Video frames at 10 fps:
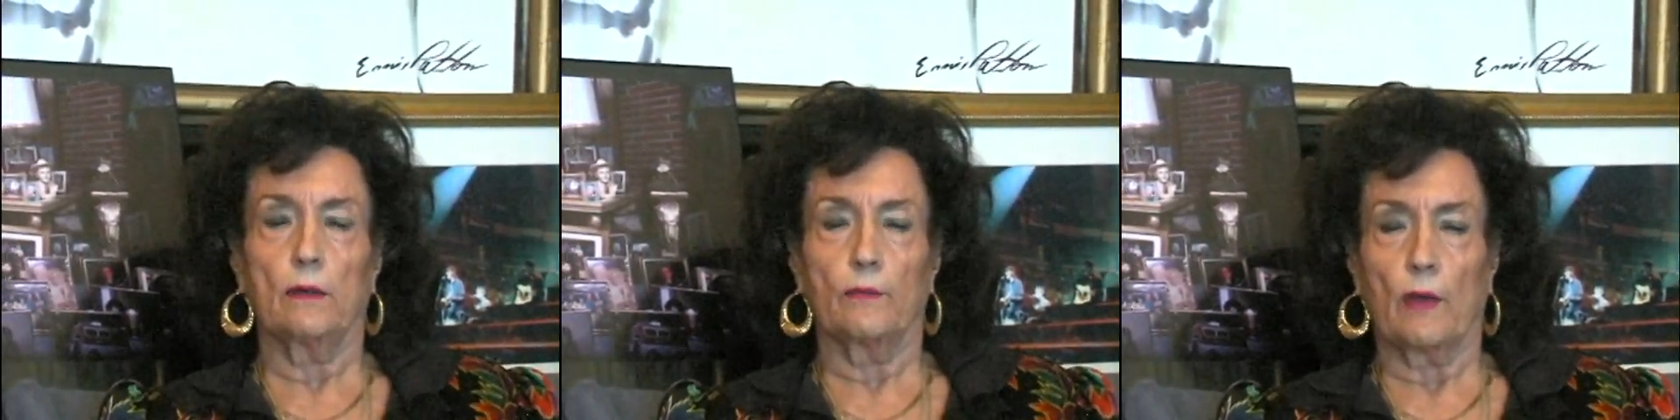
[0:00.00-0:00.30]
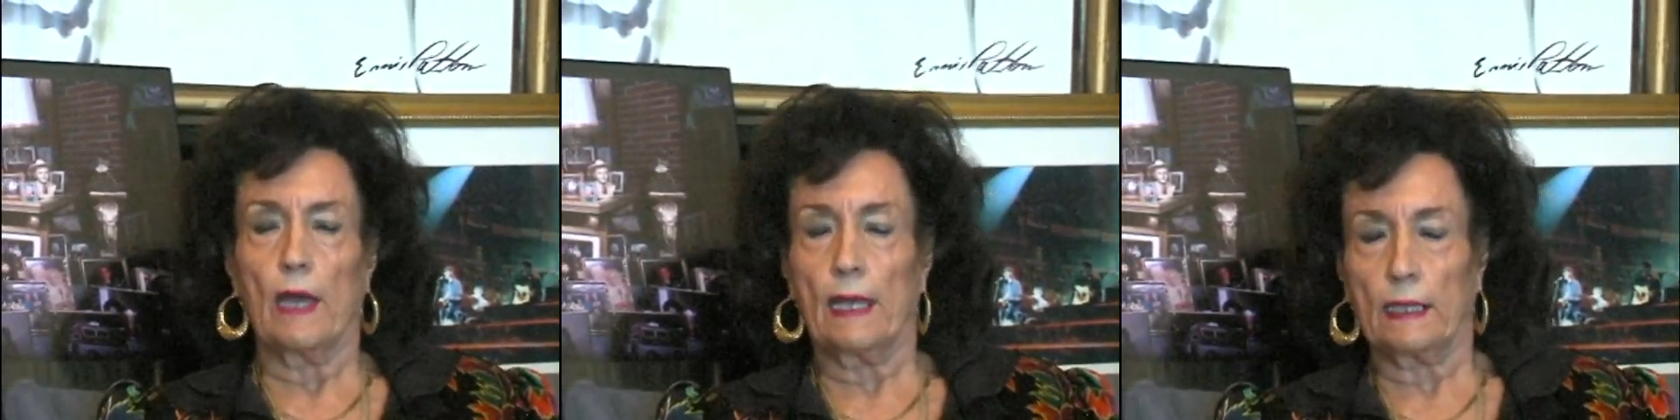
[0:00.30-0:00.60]

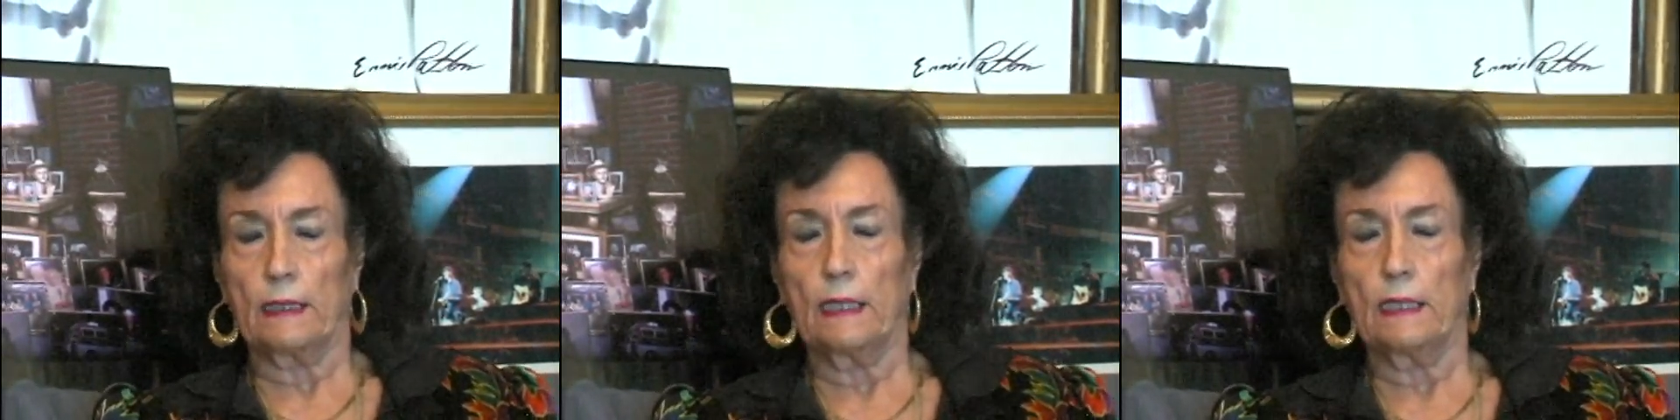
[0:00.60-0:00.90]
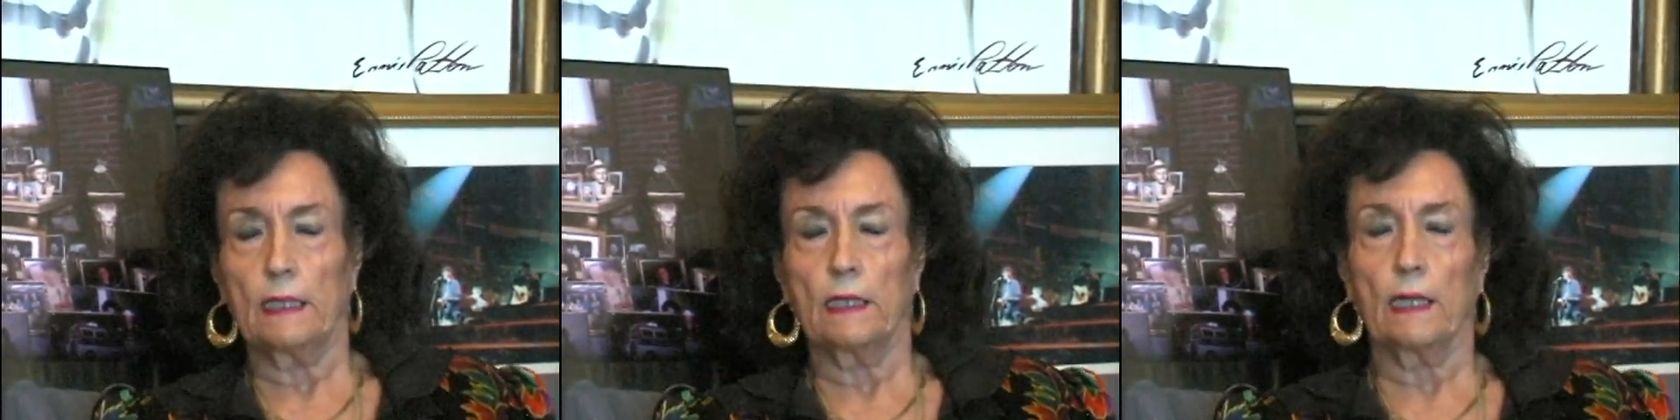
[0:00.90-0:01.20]
Hank needed
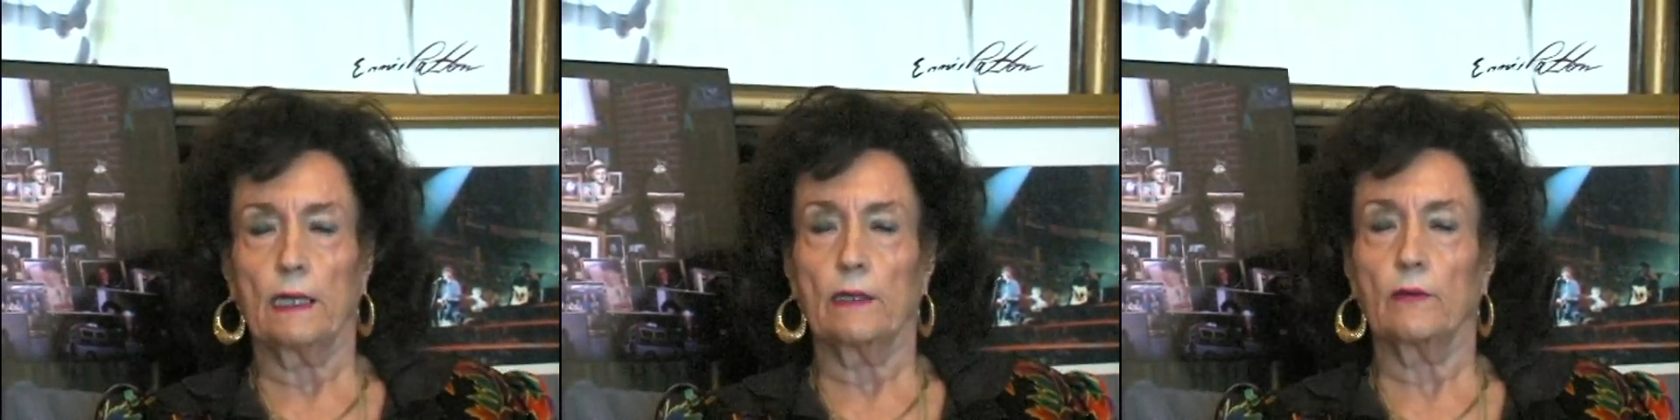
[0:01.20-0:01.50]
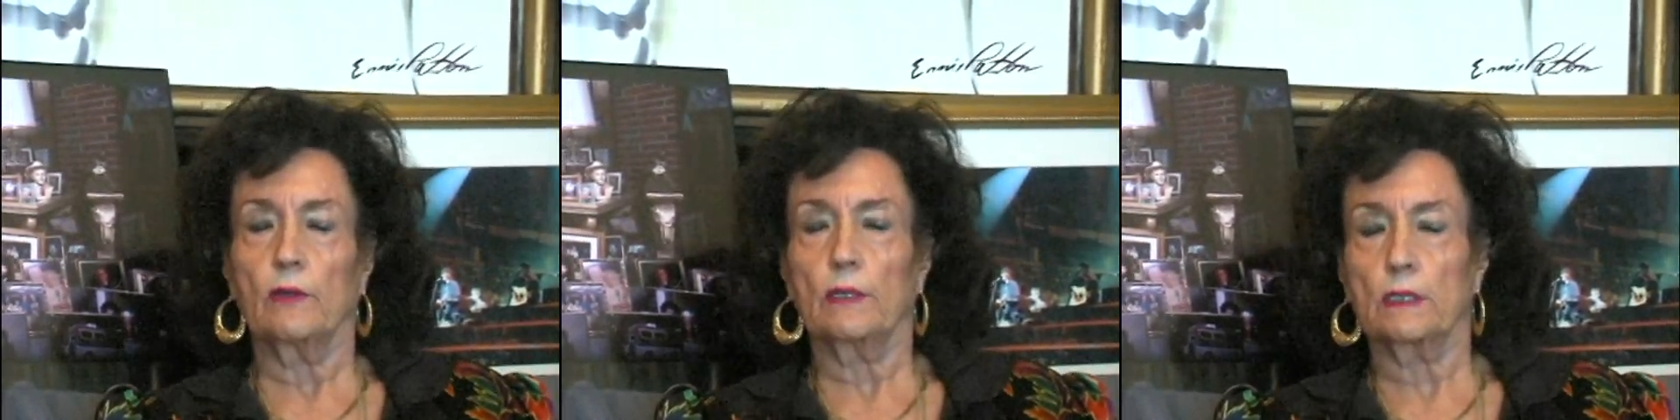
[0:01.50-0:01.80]
a
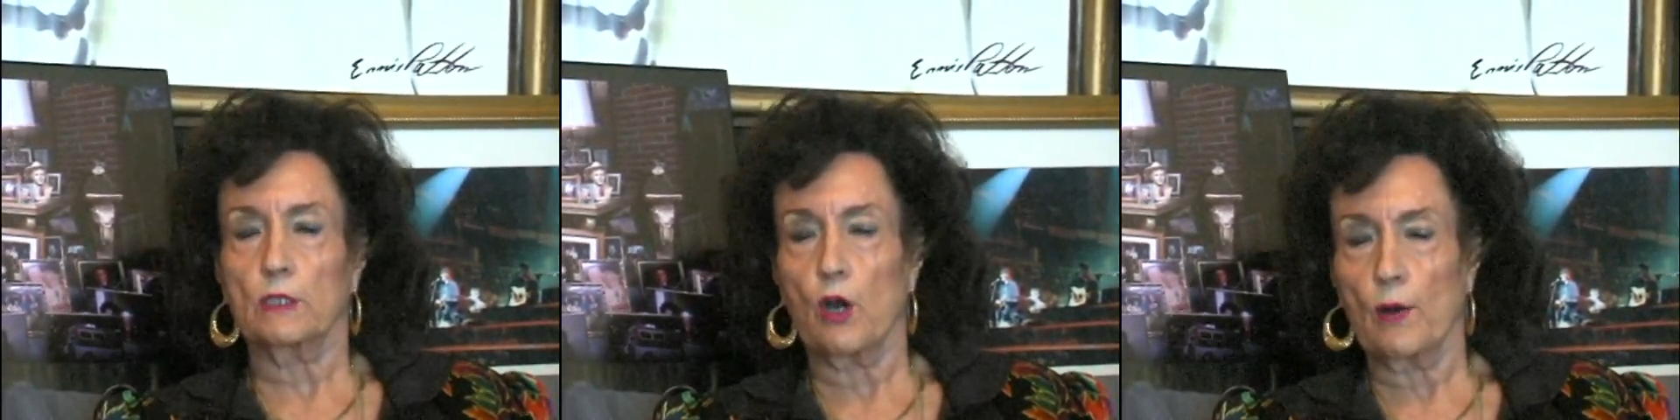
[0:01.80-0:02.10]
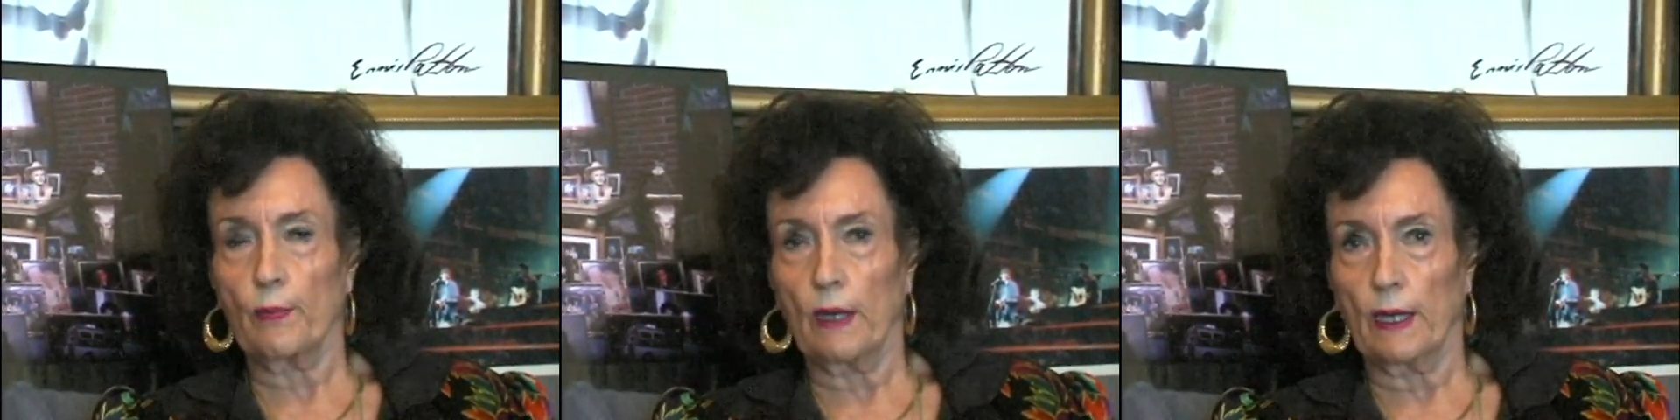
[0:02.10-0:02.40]
guitar
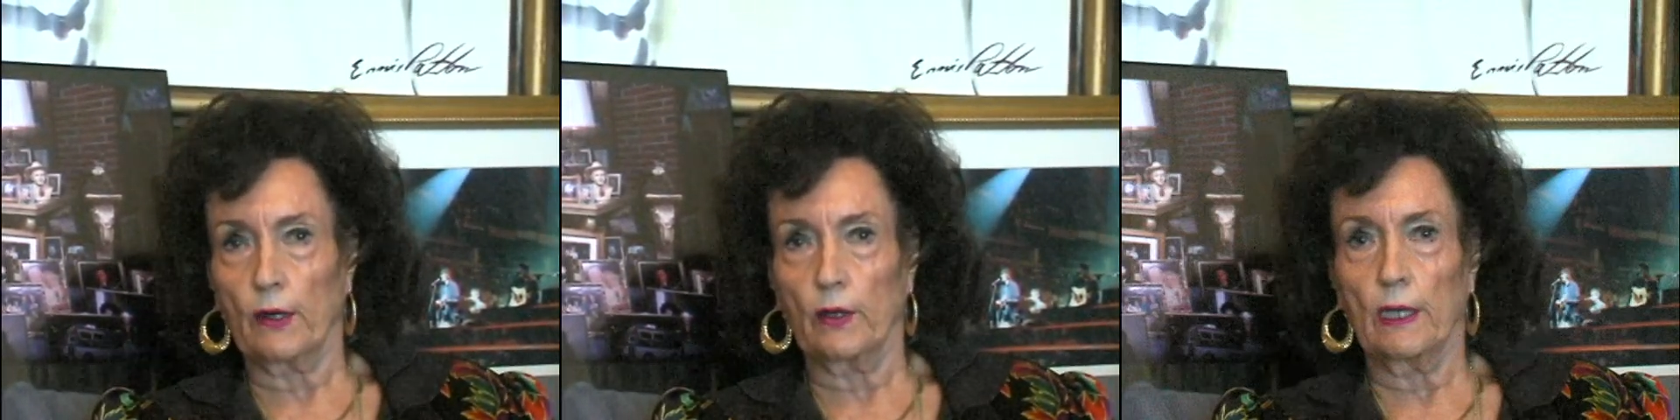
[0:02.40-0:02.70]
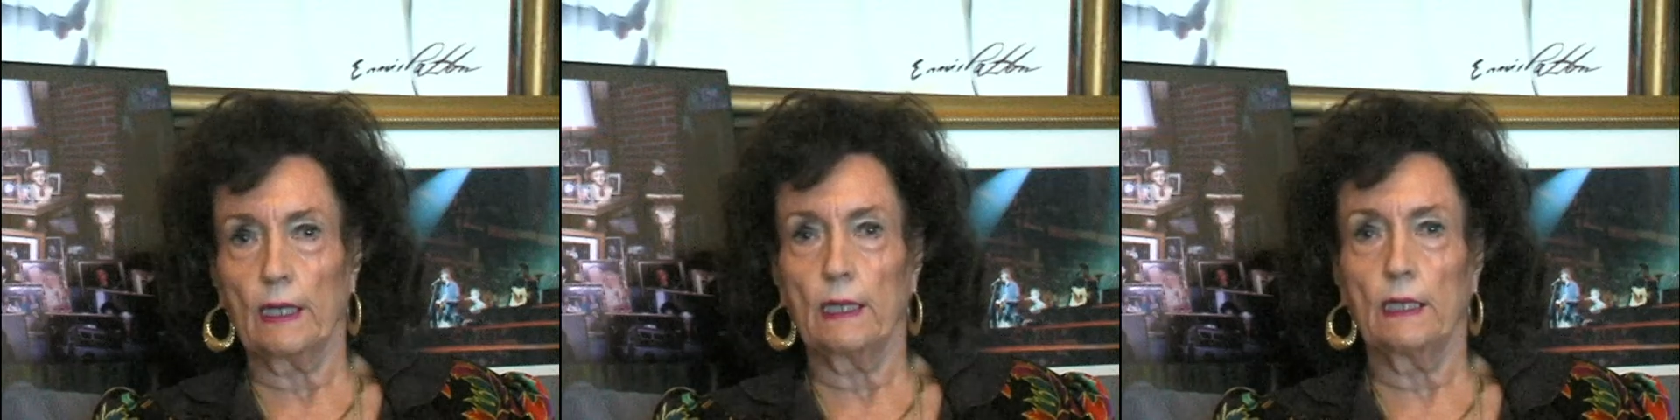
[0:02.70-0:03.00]
player and
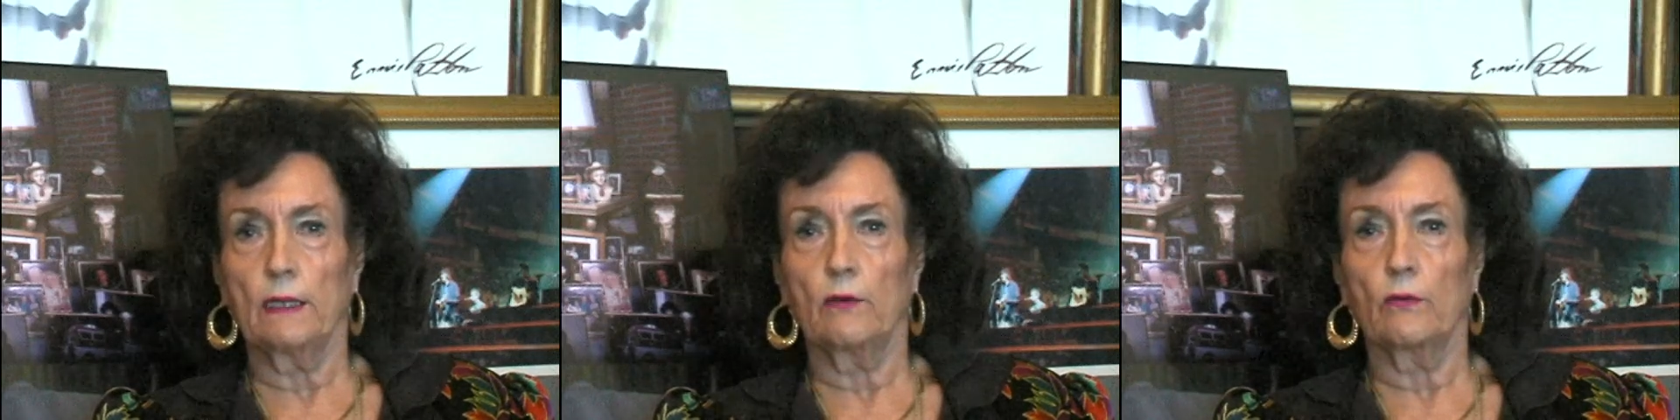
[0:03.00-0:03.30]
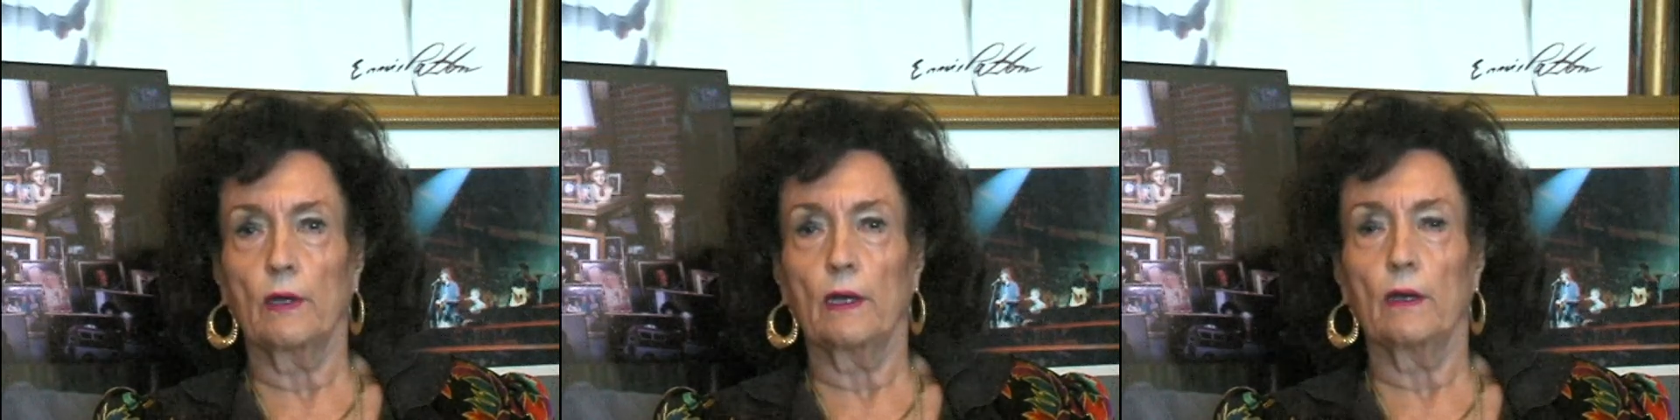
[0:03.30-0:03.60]
he
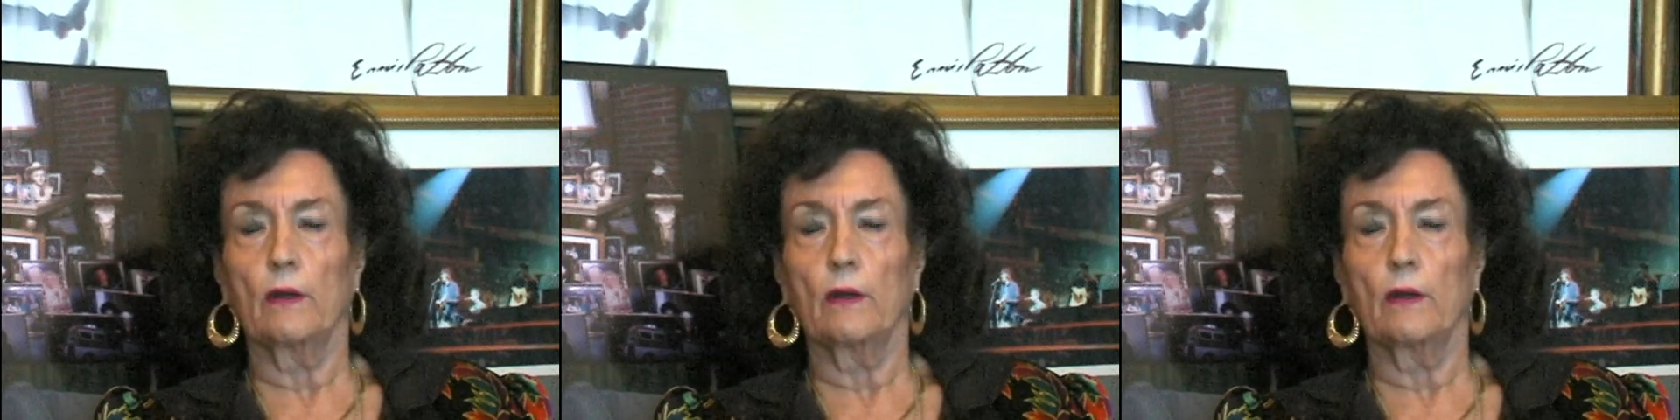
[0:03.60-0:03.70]
uh,